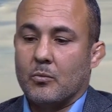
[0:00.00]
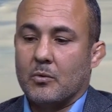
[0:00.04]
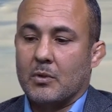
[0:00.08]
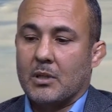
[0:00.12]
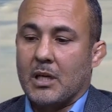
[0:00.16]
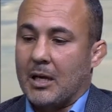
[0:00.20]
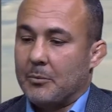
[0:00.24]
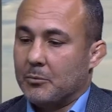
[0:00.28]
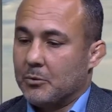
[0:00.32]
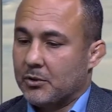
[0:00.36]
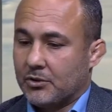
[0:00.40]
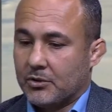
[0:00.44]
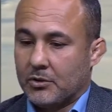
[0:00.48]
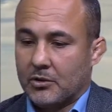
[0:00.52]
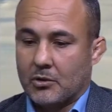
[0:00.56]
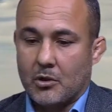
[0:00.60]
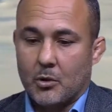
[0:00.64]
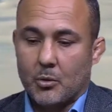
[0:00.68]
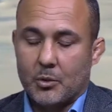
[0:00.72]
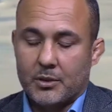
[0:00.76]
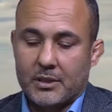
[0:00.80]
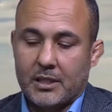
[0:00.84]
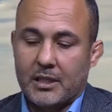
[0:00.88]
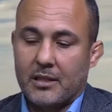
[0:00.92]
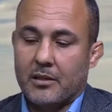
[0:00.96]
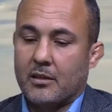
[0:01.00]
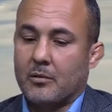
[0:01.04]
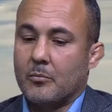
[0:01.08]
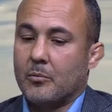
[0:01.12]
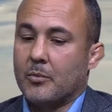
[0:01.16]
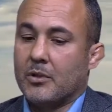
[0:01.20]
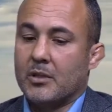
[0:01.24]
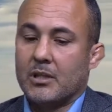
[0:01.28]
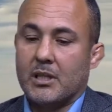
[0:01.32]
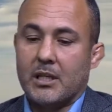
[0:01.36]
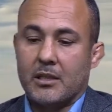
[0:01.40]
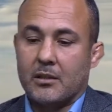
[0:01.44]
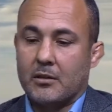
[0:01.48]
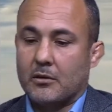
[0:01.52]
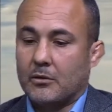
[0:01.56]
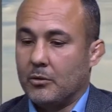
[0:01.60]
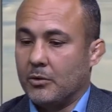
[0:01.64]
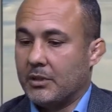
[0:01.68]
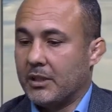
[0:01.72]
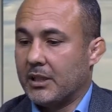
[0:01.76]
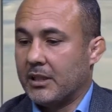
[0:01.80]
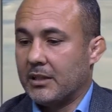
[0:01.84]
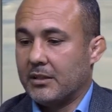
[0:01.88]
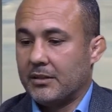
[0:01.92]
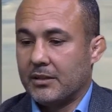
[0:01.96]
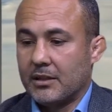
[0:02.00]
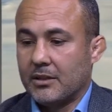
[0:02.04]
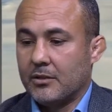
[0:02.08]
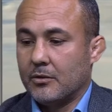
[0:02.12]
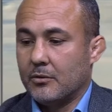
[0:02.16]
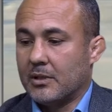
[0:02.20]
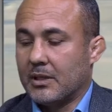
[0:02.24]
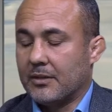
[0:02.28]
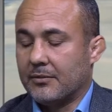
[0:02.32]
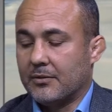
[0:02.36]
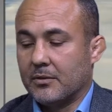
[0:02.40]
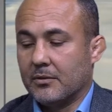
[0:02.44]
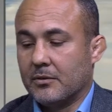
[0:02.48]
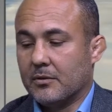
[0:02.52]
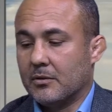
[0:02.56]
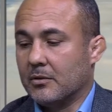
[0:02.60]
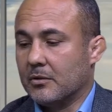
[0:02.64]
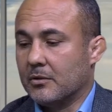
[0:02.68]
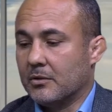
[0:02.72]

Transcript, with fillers: I'm just going to go with that number, not including anything you have to